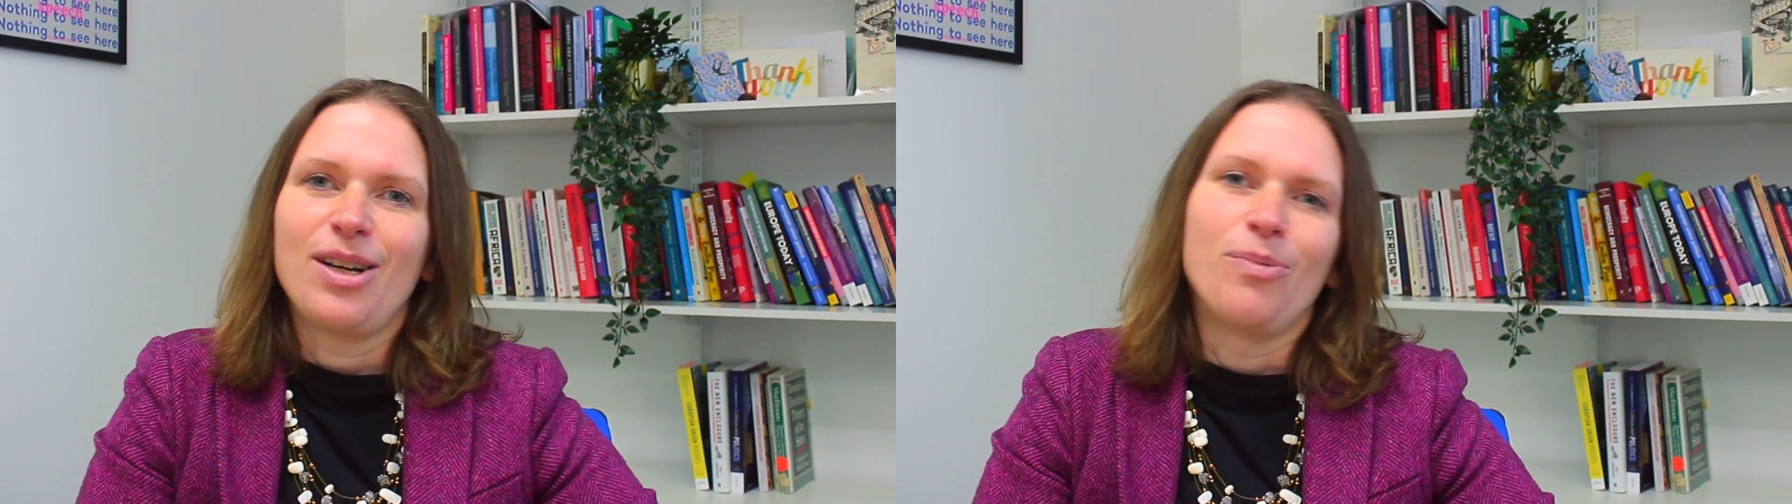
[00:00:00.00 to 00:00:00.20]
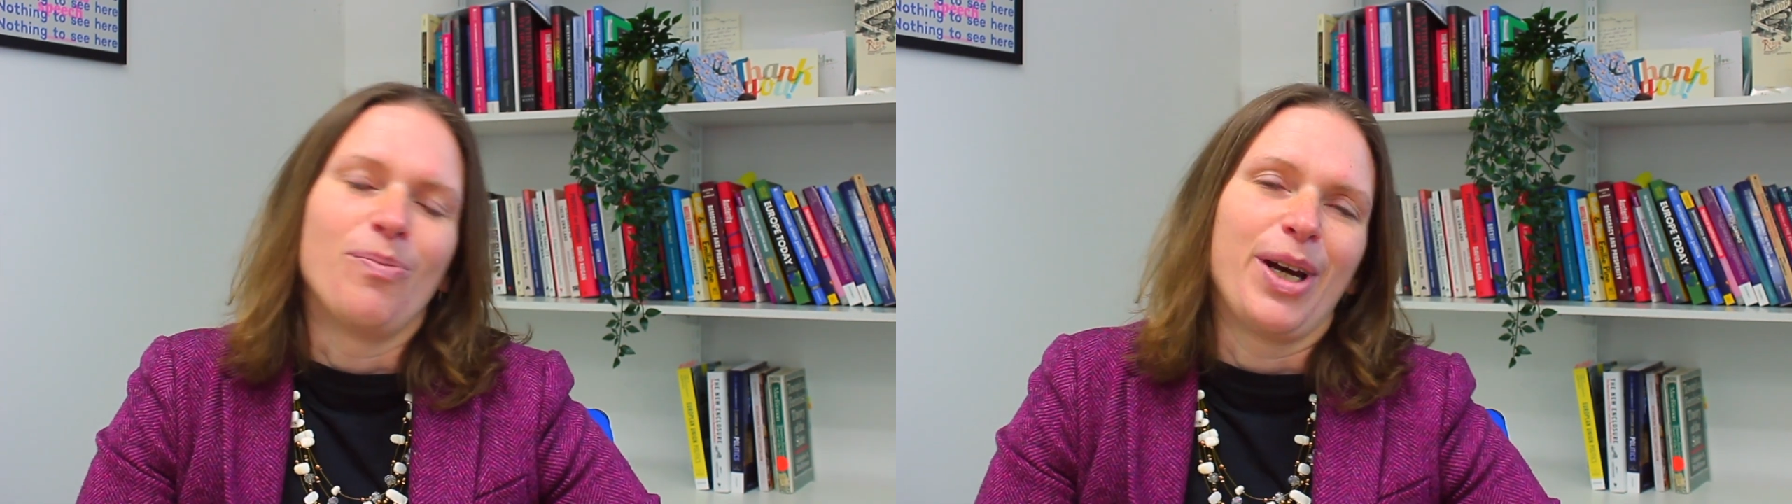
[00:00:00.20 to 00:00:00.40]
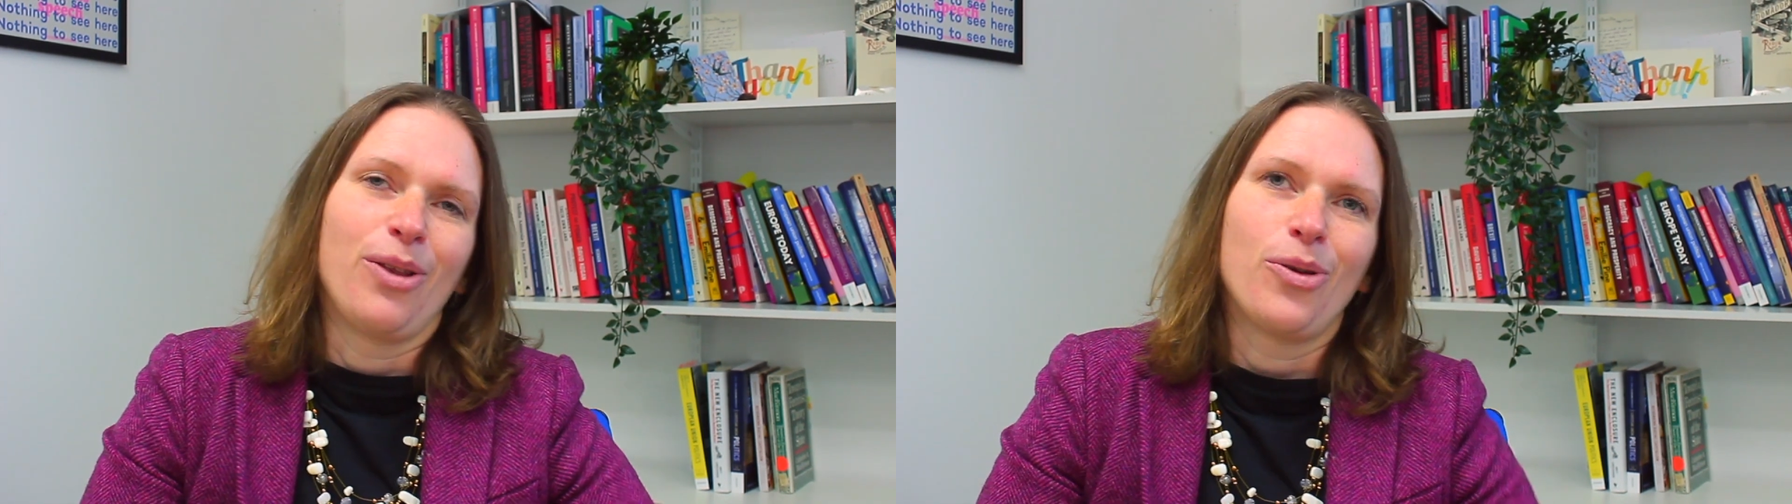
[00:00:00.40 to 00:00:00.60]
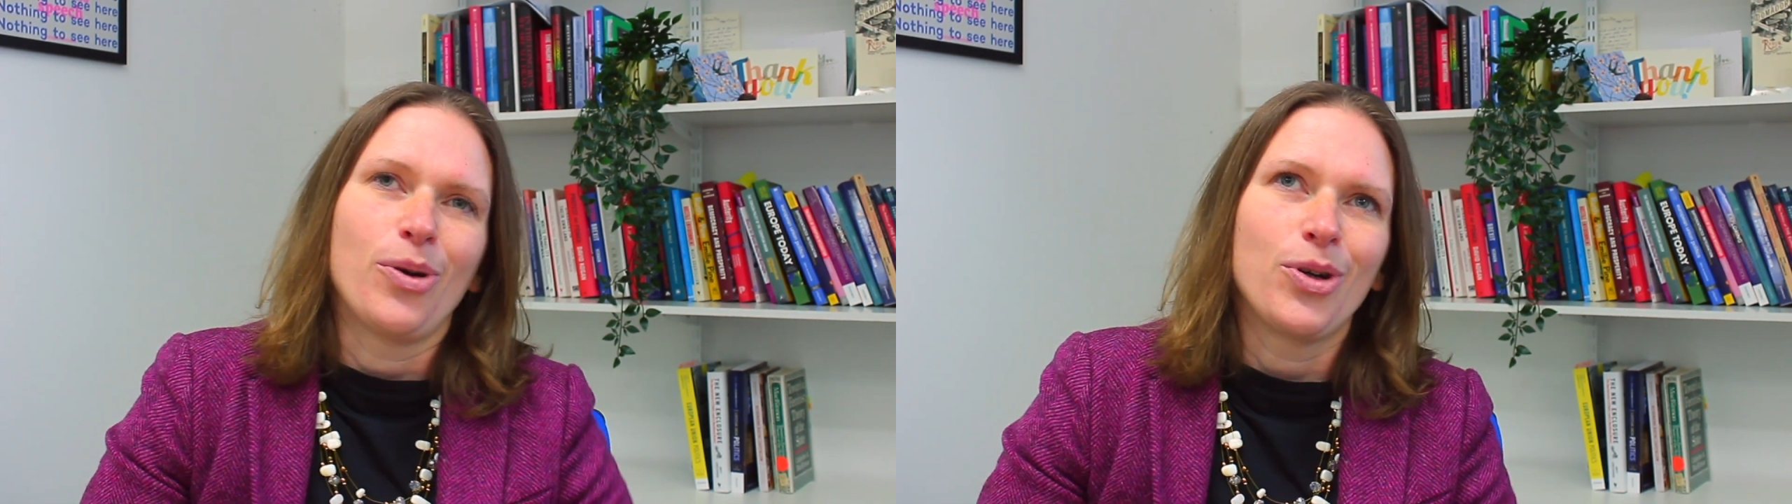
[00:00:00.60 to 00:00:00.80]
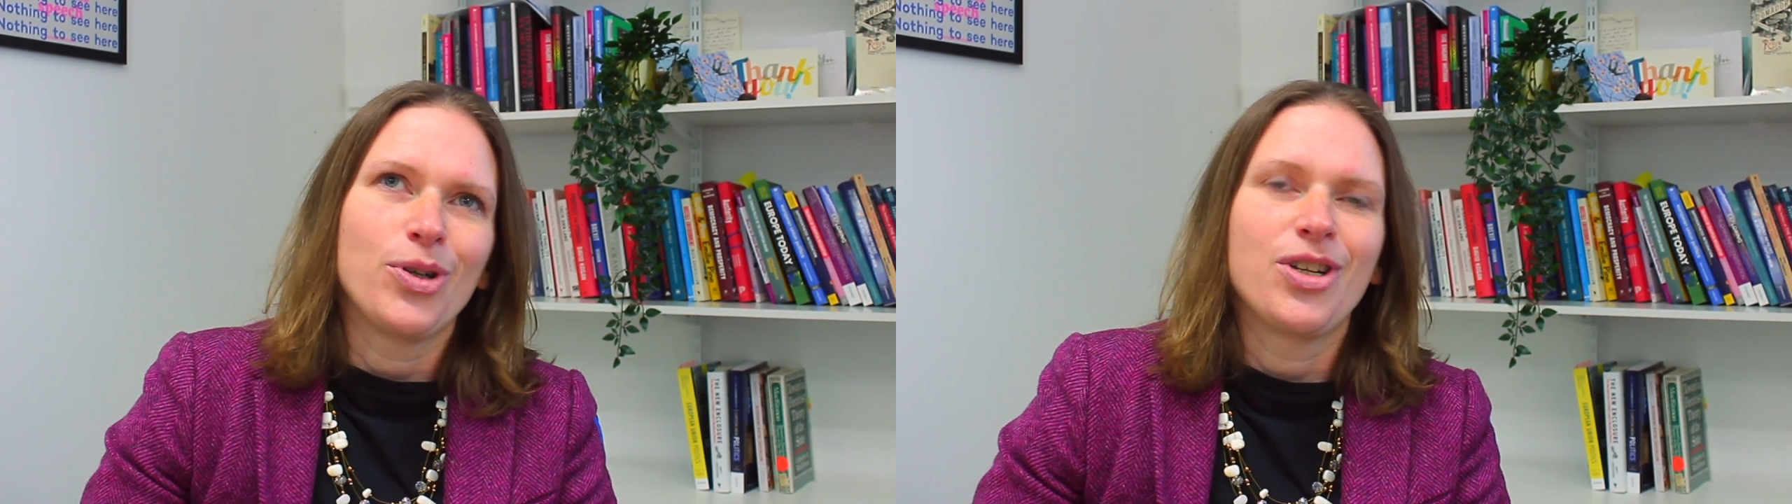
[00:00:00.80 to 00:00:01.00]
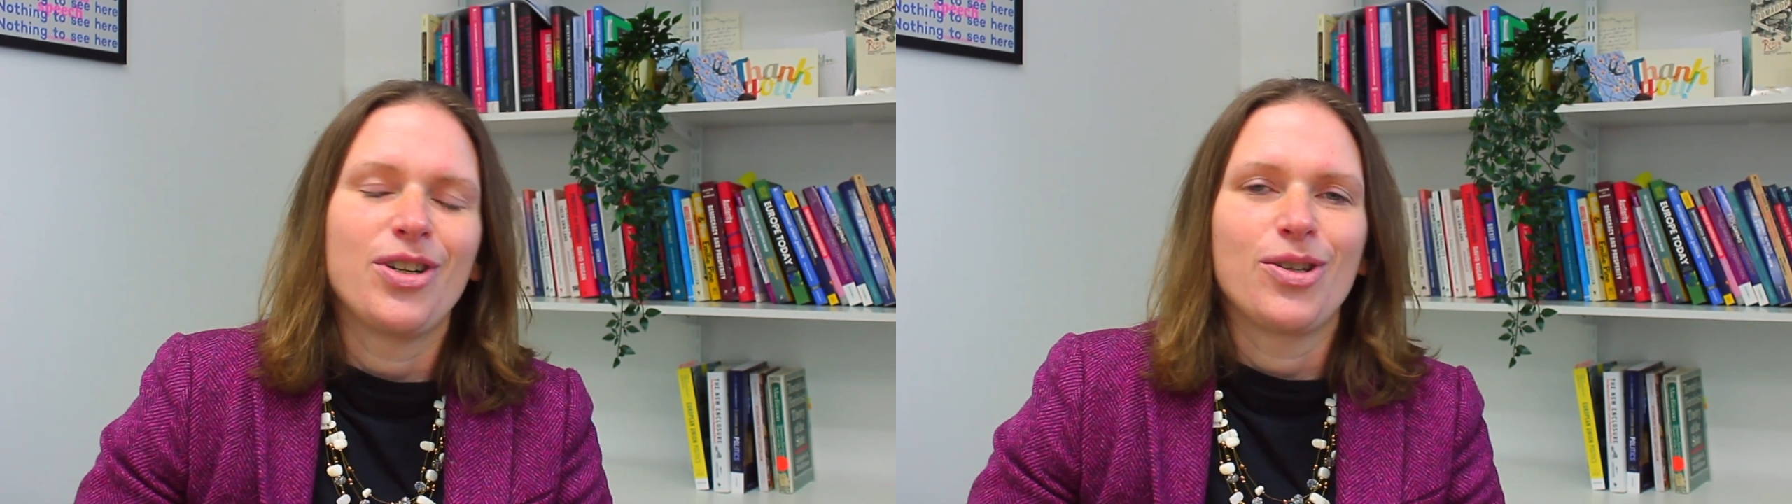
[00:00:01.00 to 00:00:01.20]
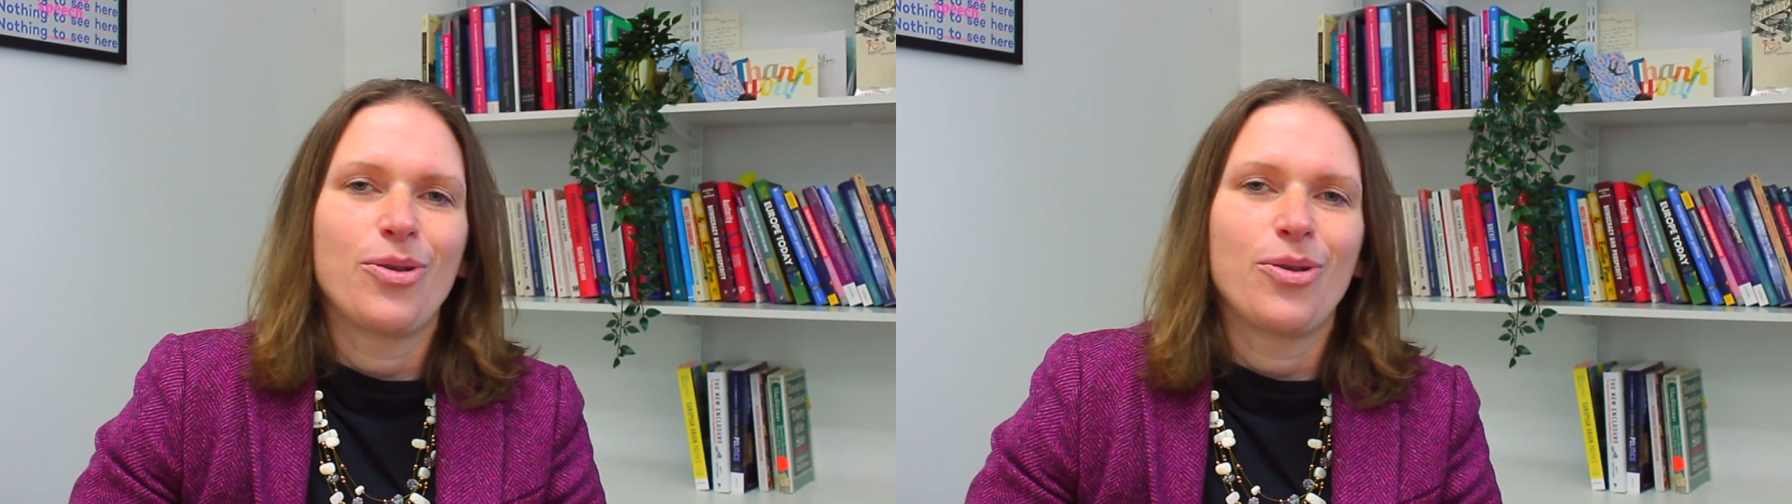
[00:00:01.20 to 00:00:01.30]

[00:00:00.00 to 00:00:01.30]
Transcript: the